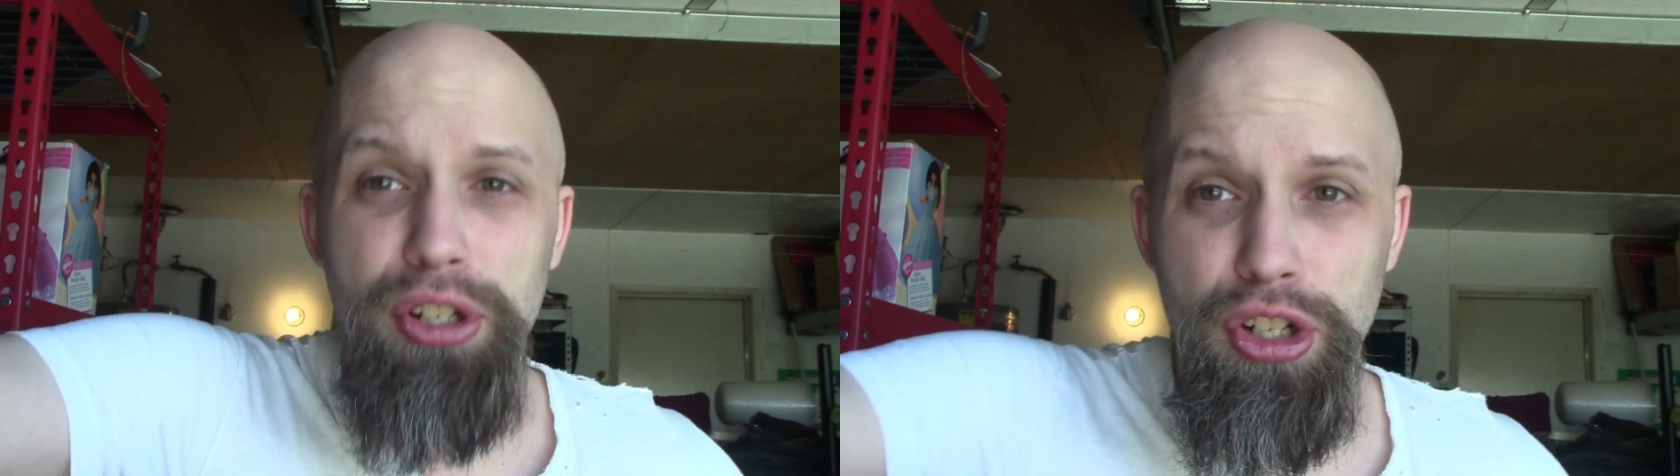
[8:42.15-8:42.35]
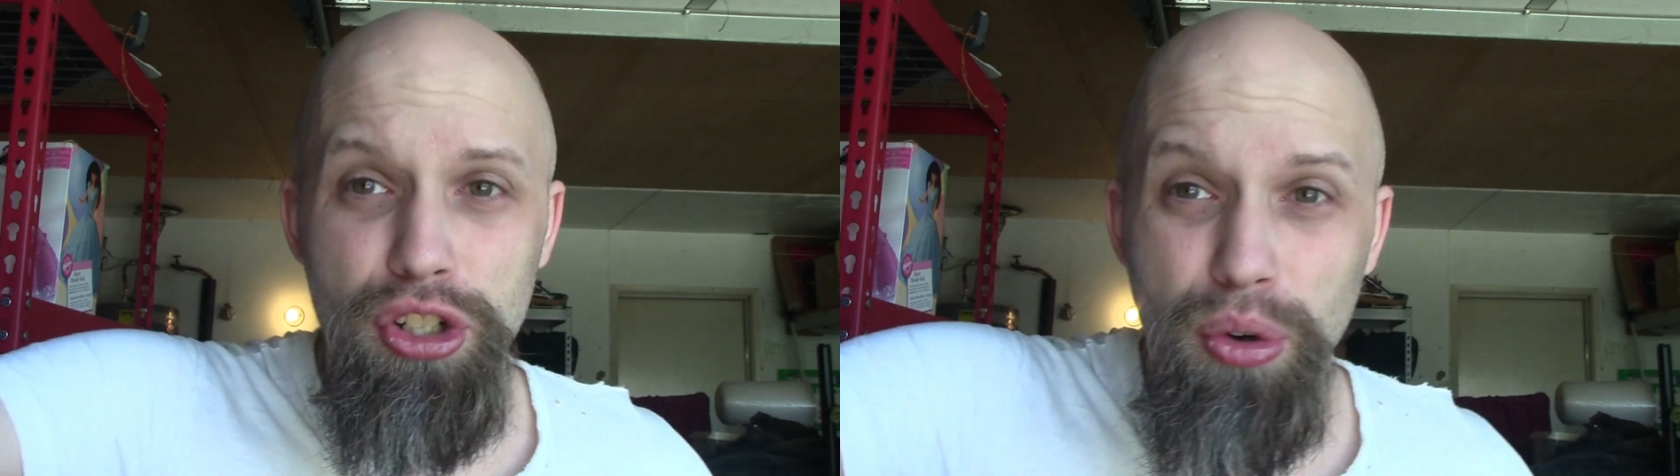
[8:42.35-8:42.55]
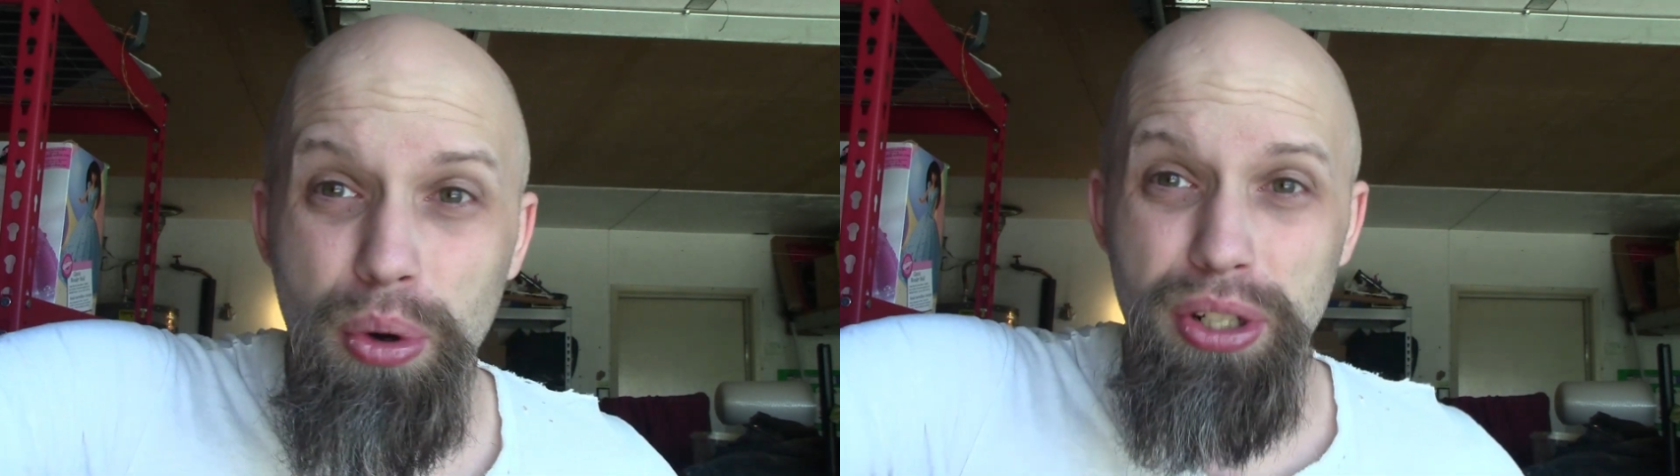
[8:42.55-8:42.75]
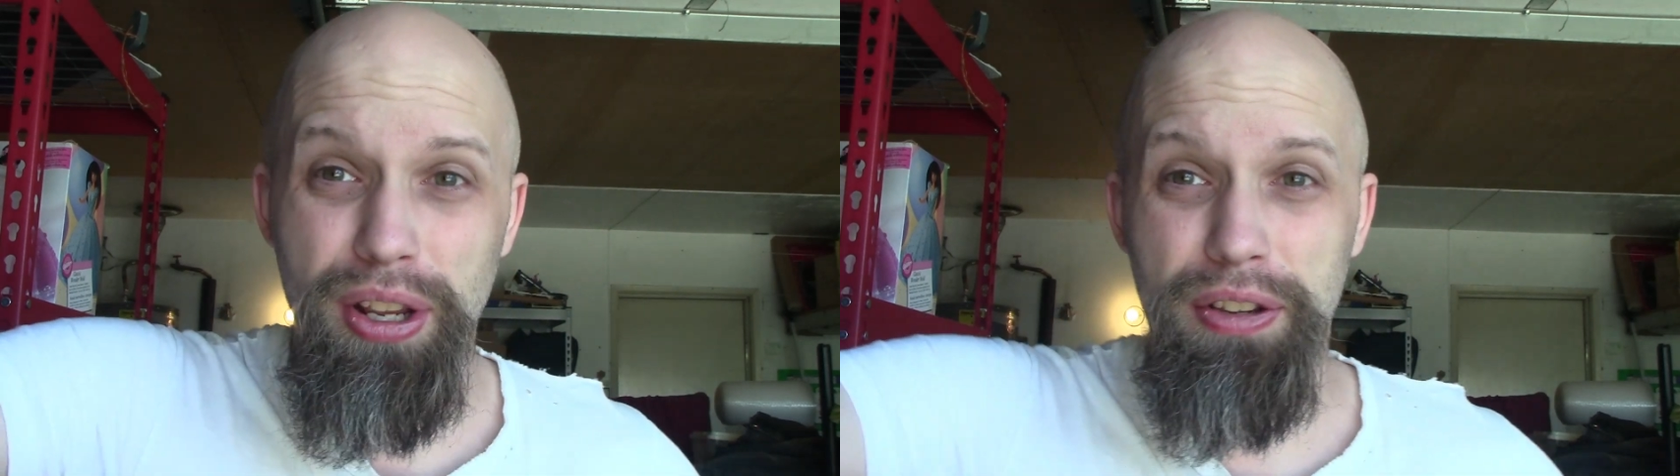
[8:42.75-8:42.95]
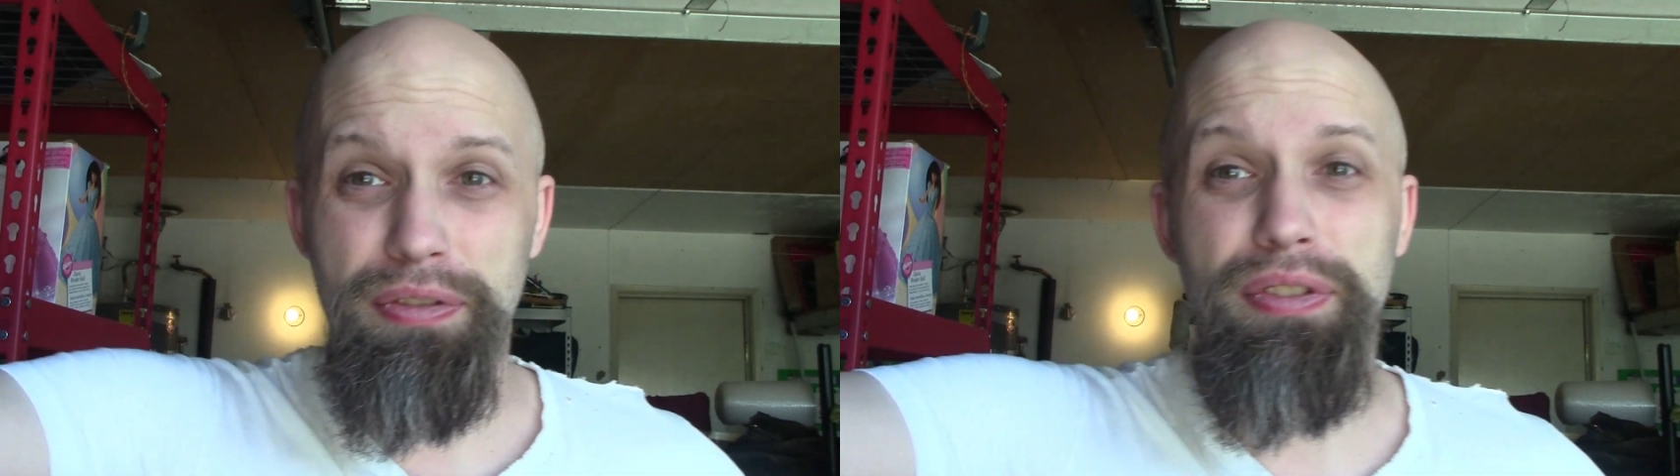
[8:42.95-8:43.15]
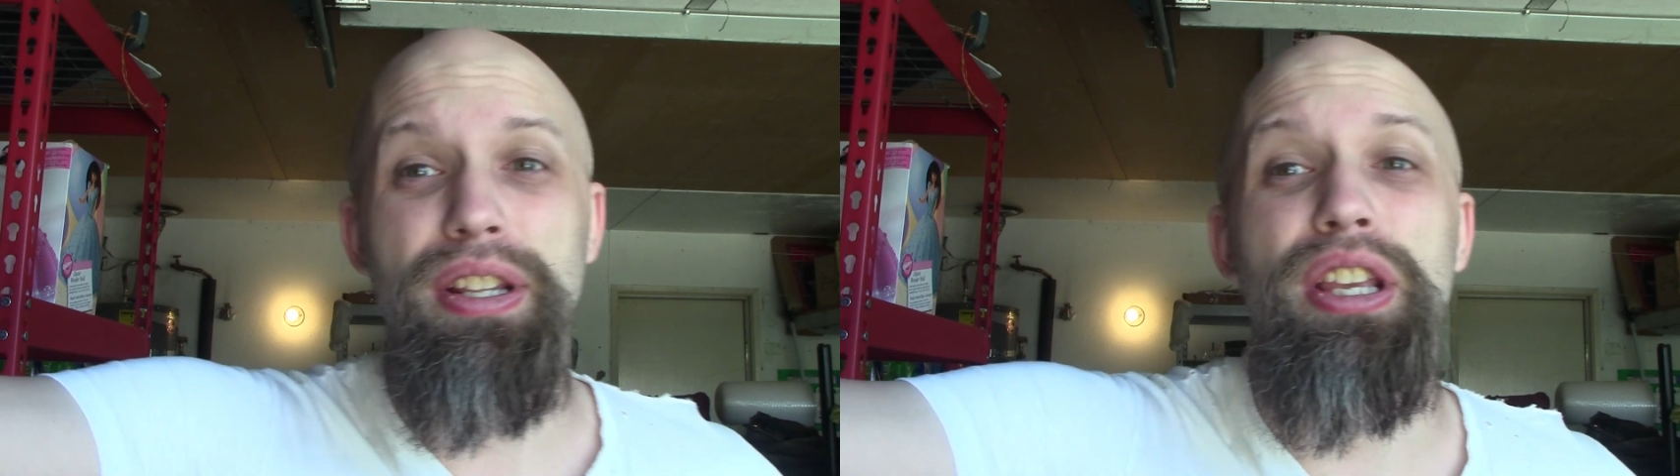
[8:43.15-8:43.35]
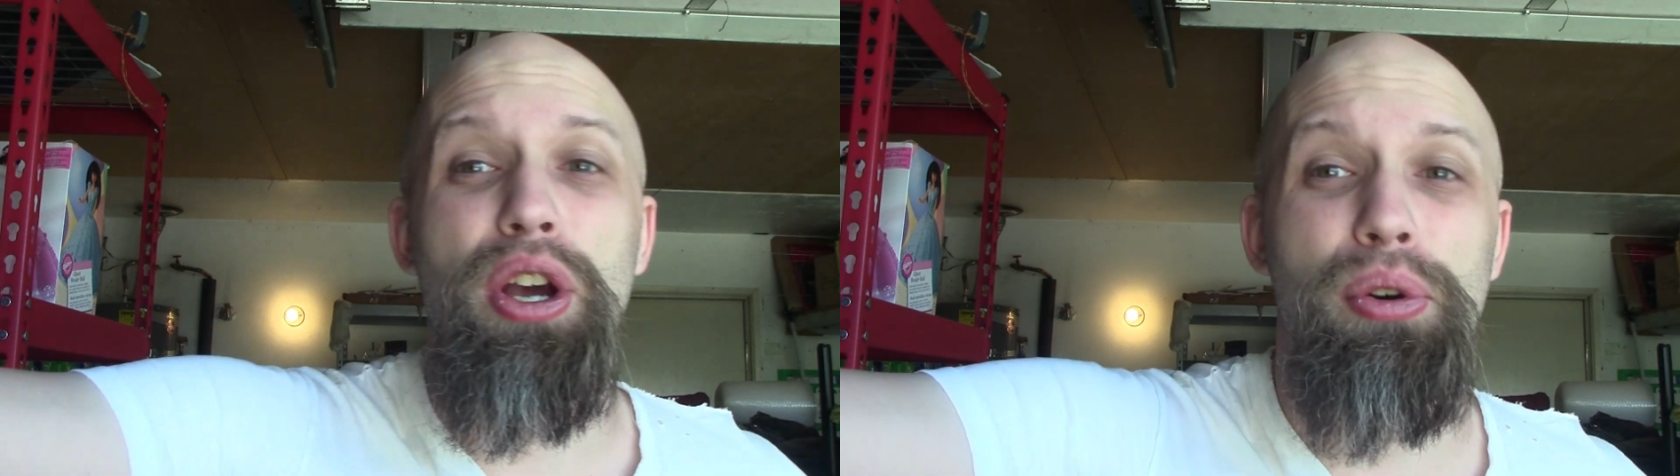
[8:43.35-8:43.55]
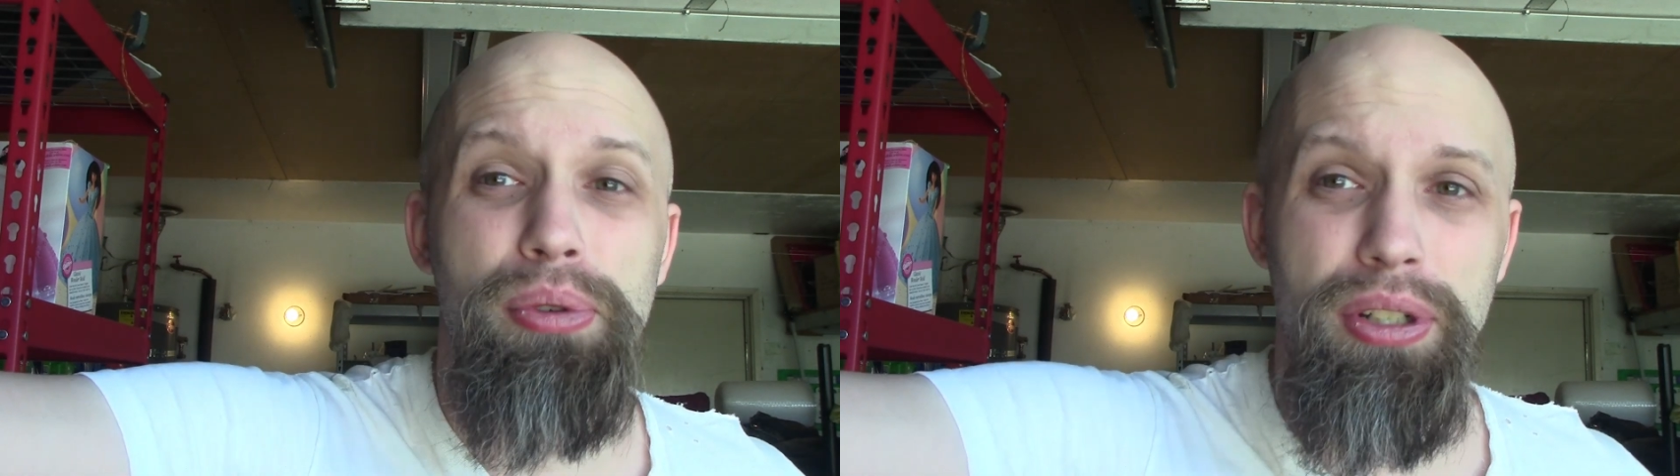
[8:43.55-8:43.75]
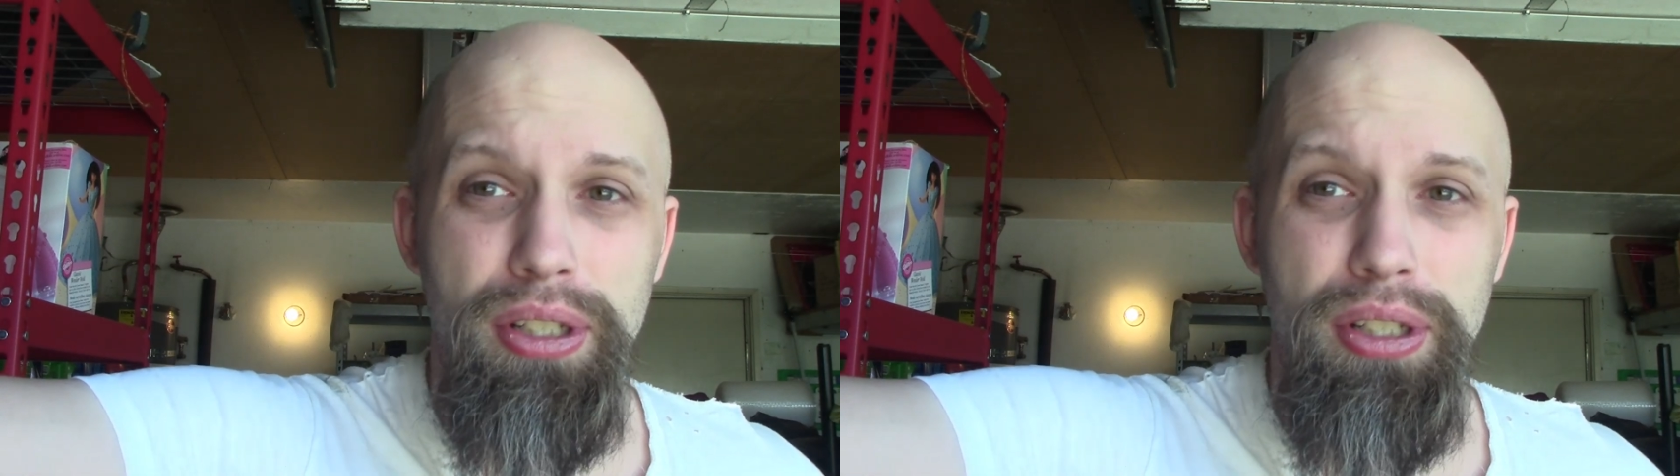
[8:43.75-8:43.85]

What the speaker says: short video,